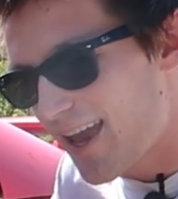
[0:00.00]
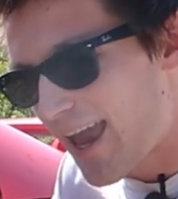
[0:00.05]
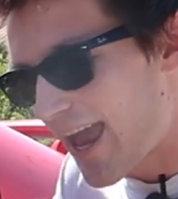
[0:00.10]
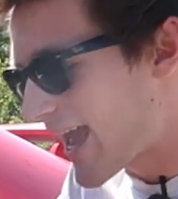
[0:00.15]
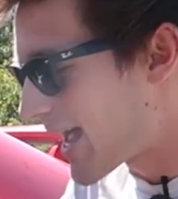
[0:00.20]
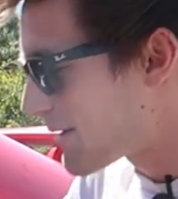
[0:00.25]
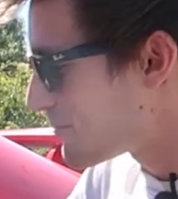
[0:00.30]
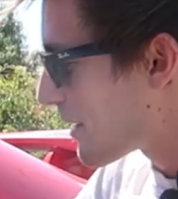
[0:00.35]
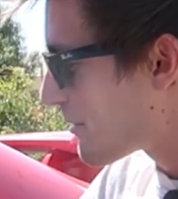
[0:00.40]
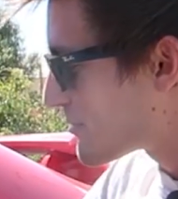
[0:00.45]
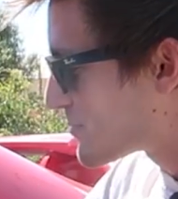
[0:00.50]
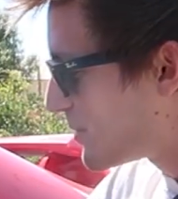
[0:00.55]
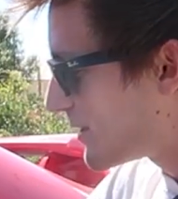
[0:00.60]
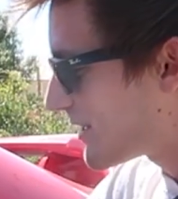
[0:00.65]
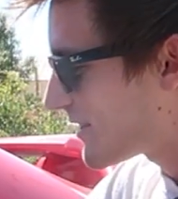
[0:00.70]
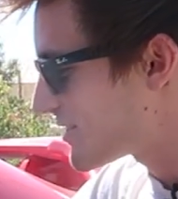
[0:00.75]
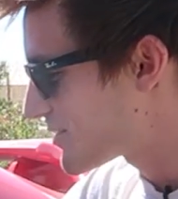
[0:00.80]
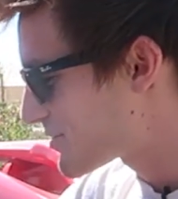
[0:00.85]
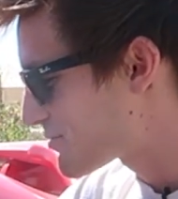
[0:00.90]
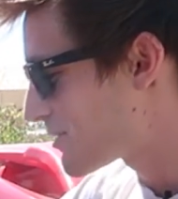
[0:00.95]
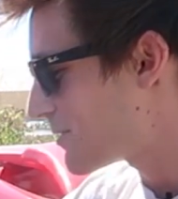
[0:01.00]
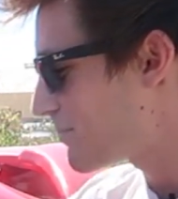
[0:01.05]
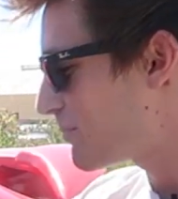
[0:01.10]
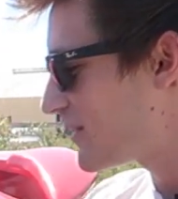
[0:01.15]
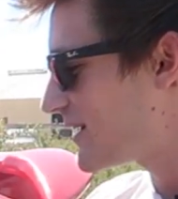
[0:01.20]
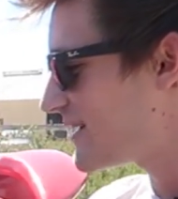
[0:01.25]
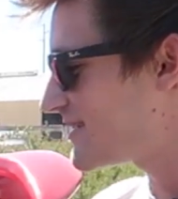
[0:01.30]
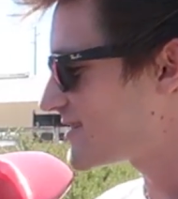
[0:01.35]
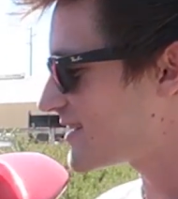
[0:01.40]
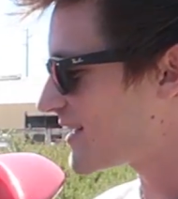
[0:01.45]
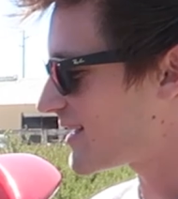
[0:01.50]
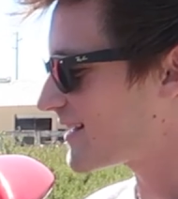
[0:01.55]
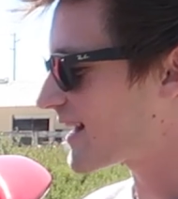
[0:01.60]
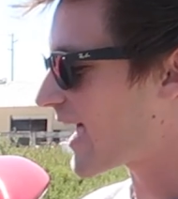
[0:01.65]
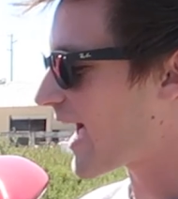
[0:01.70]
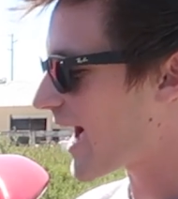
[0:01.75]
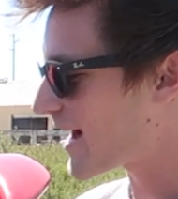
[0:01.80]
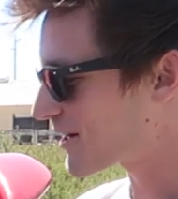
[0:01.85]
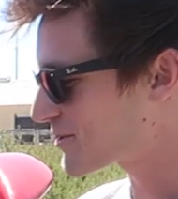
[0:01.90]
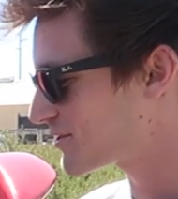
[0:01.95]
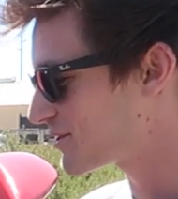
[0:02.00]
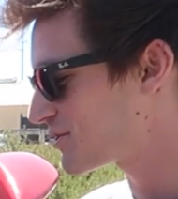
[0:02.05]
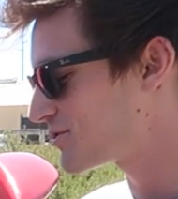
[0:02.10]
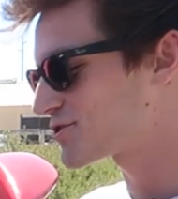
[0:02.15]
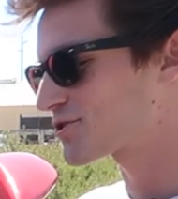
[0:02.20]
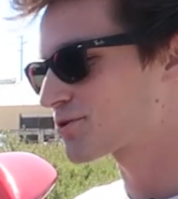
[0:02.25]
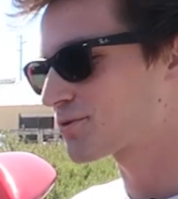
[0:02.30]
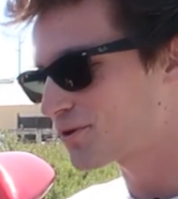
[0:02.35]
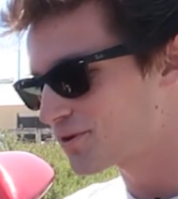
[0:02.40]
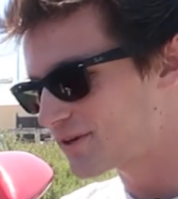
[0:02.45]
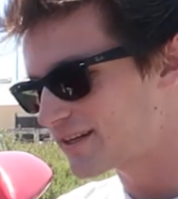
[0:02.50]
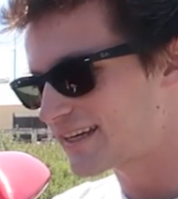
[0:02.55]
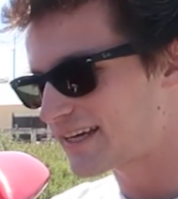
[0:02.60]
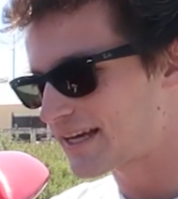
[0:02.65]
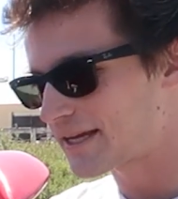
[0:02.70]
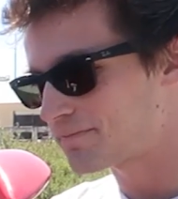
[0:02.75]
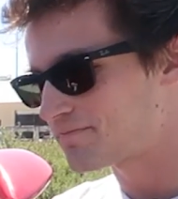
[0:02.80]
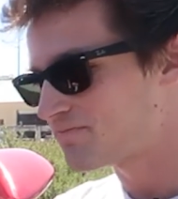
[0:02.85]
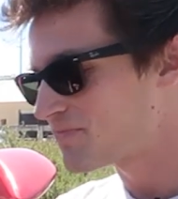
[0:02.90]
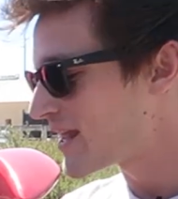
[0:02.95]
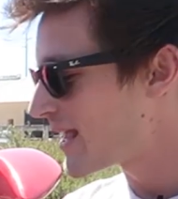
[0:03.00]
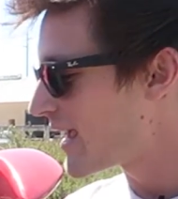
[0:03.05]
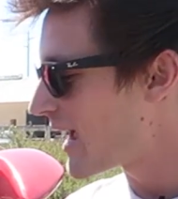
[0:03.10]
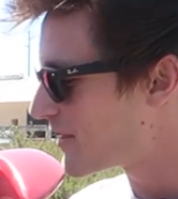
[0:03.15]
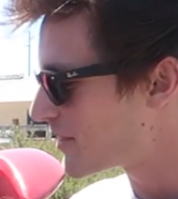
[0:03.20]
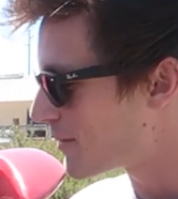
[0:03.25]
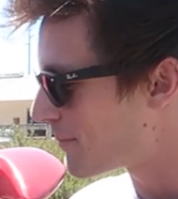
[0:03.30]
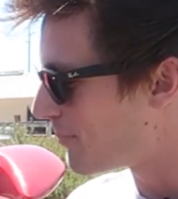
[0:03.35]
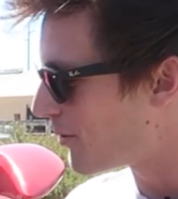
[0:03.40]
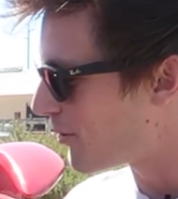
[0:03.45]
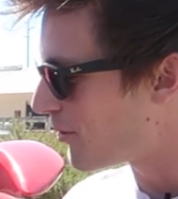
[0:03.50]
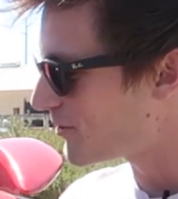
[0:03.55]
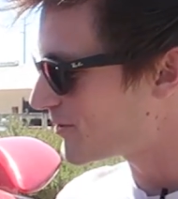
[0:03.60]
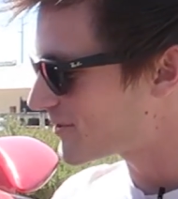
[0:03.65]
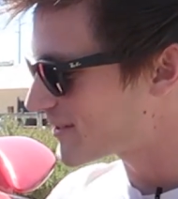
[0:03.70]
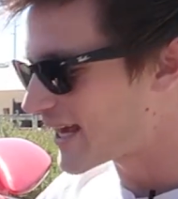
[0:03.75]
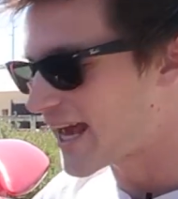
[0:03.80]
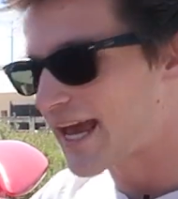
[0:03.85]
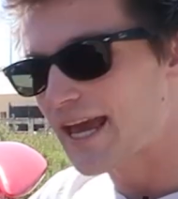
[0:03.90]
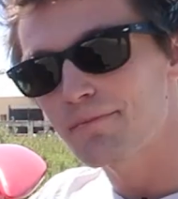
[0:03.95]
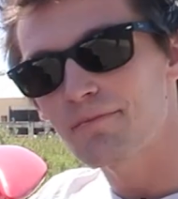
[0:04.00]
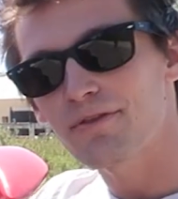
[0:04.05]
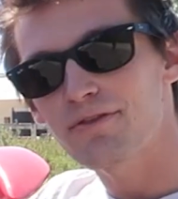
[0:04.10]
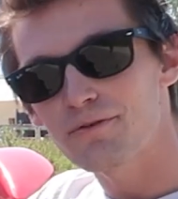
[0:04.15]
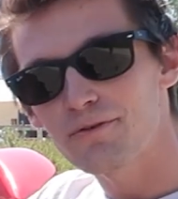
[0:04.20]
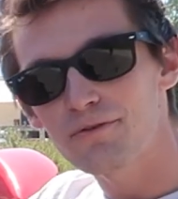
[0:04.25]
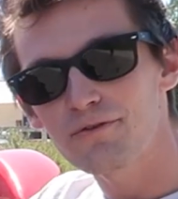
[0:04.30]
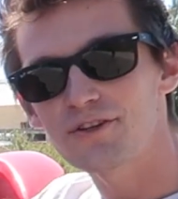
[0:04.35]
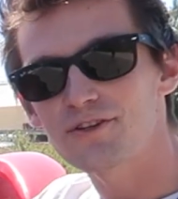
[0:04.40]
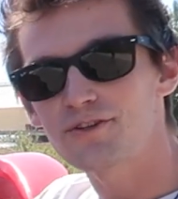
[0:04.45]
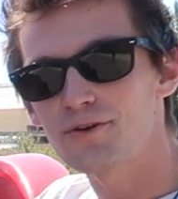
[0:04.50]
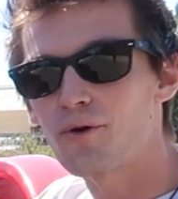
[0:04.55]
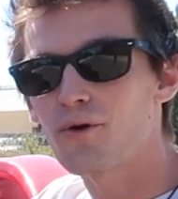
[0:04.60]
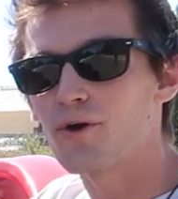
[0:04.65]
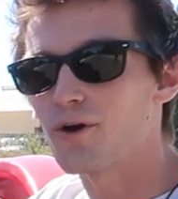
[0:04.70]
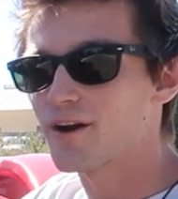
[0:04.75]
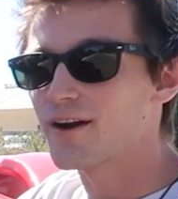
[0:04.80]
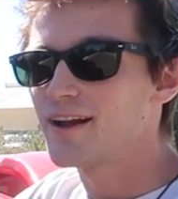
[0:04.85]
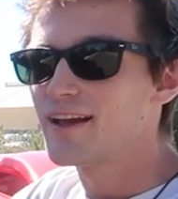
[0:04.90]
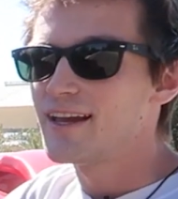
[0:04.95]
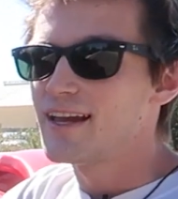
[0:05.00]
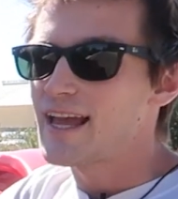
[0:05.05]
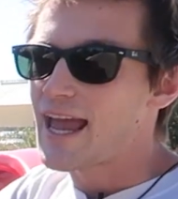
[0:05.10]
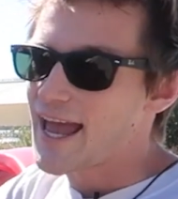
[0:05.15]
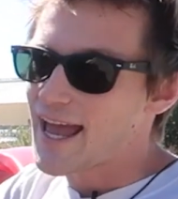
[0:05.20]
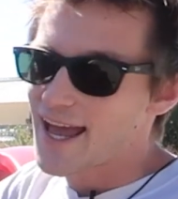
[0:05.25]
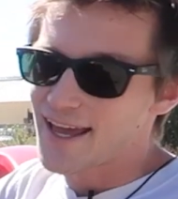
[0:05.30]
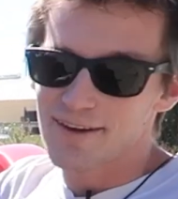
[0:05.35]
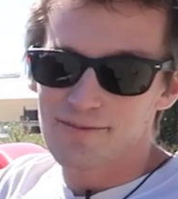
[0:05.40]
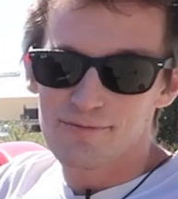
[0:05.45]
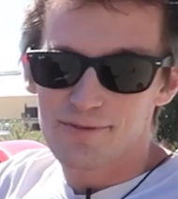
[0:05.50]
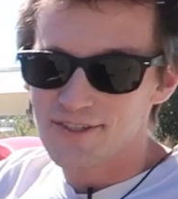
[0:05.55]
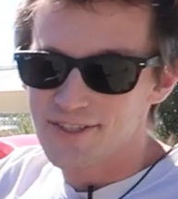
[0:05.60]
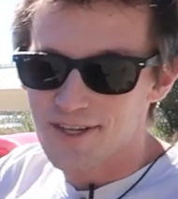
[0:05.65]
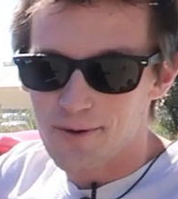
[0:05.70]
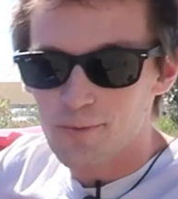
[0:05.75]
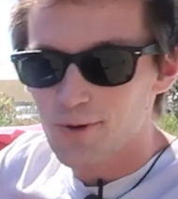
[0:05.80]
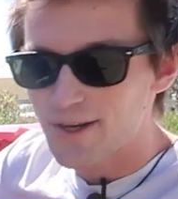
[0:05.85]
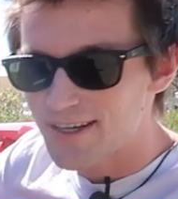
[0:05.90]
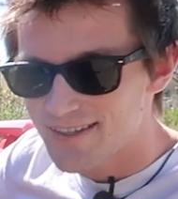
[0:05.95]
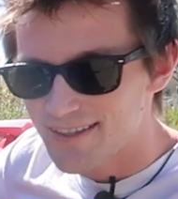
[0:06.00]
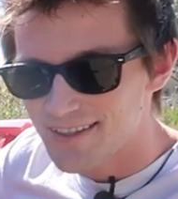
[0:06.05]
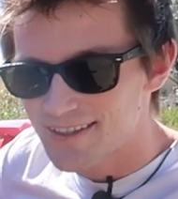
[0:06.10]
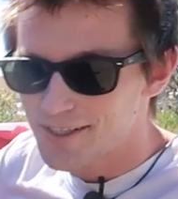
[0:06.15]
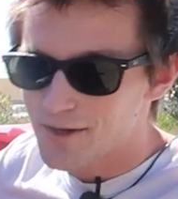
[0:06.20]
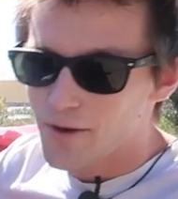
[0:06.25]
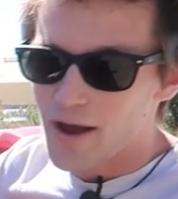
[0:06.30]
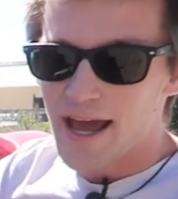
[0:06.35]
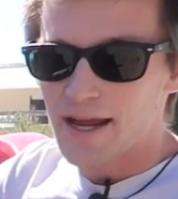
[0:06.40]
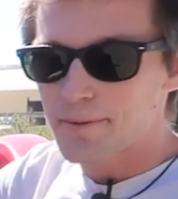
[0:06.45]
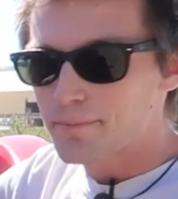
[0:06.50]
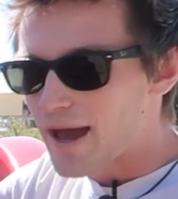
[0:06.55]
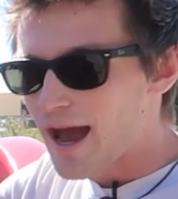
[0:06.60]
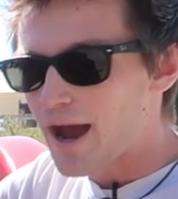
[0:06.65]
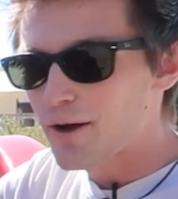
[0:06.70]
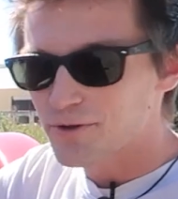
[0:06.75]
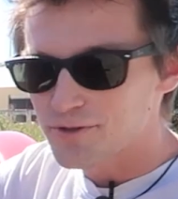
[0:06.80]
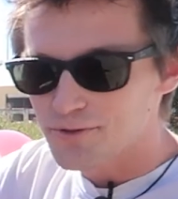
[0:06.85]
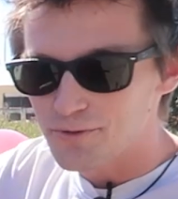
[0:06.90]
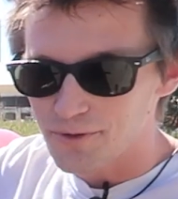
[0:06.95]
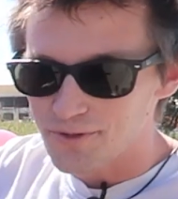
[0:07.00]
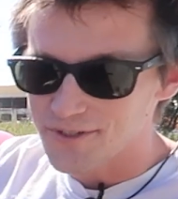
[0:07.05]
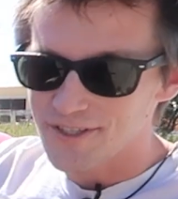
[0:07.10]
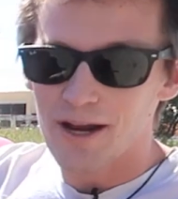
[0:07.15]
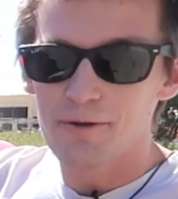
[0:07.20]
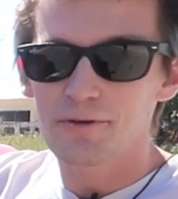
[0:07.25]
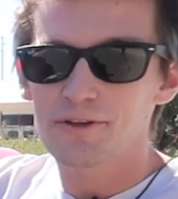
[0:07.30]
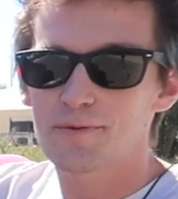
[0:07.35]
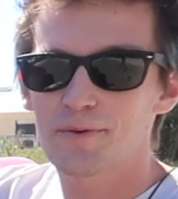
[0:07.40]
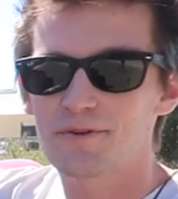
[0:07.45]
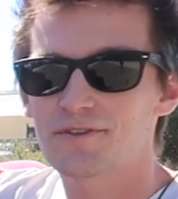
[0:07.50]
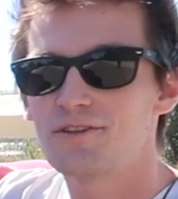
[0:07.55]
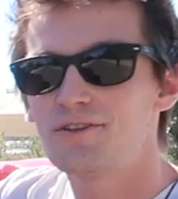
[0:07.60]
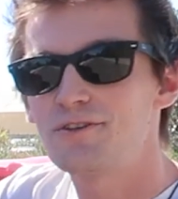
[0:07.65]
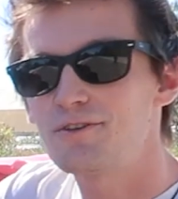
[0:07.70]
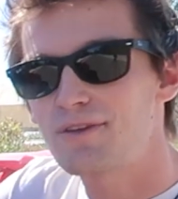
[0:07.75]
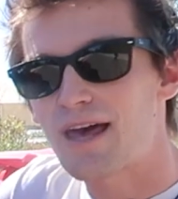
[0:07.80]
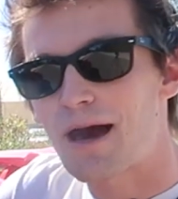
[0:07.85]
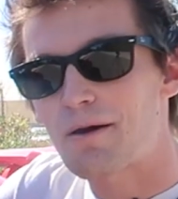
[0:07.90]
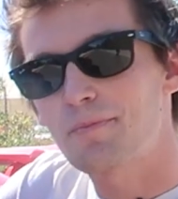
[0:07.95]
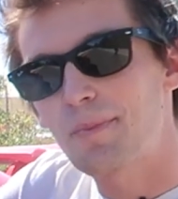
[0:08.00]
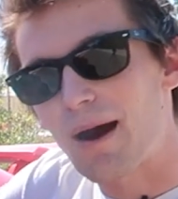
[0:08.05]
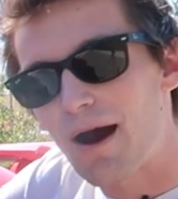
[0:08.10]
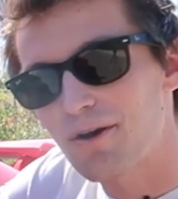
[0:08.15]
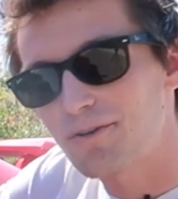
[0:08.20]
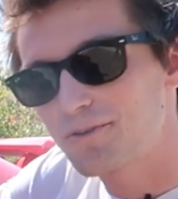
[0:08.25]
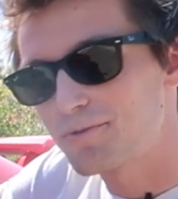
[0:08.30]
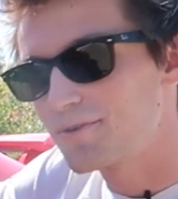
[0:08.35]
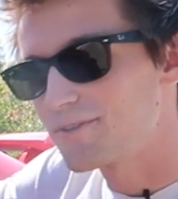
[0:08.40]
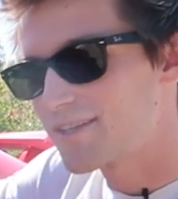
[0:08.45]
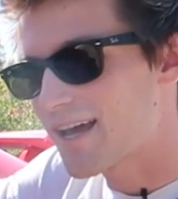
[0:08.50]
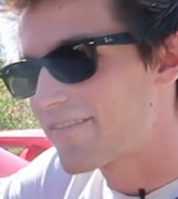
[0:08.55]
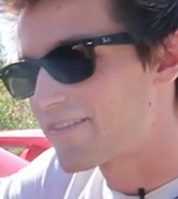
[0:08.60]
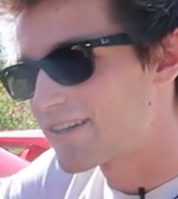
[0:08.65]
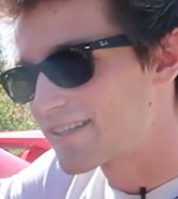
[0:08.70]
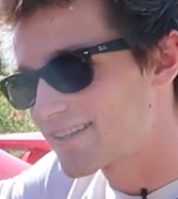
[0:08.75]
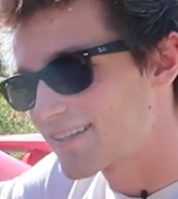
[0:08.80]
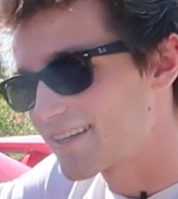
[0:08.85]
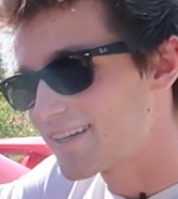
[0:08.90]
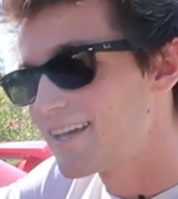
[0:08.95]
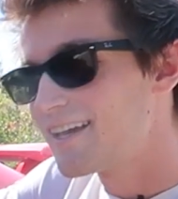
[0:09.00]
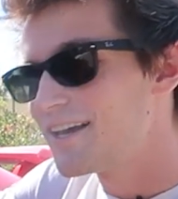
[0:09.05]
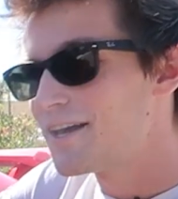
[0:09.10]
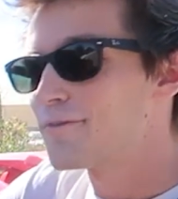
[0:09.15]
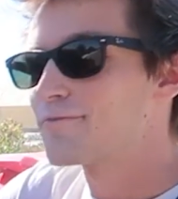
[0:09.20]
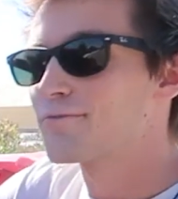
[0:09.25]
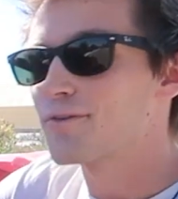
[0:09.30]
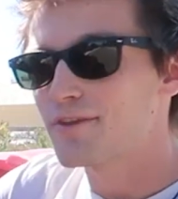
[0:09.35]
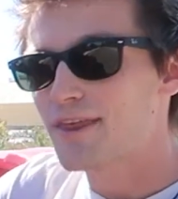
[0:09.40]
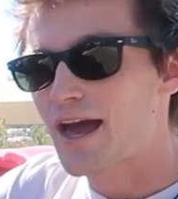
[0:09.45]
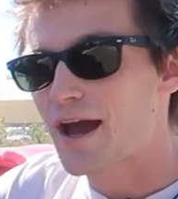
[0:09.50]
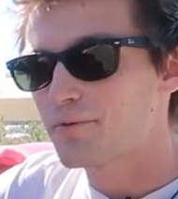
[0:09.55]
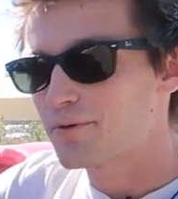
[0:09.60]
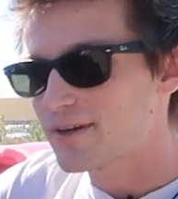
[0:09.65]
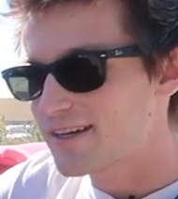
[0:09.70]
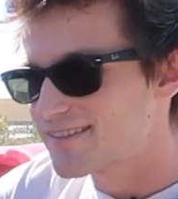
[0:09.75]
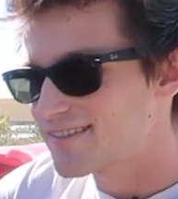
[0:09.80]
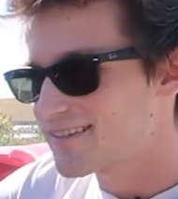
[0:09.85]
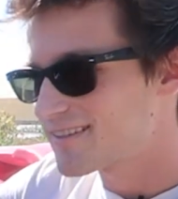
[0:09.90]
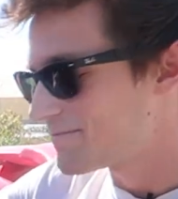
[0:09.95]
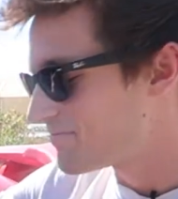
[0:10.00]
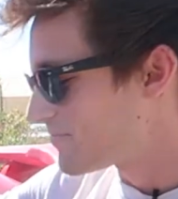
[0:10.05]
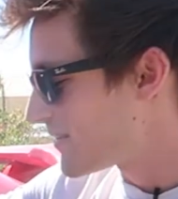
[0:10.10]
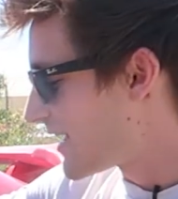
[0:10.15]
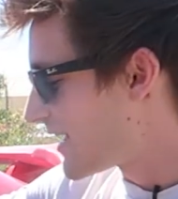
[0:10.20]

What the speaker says: And when I was putting this trim piece in, I actually screwed it in, and the bolt came through the door. And for some reason, I had power tools. You're not really supposed to do that with power tools, obviously. For that reason,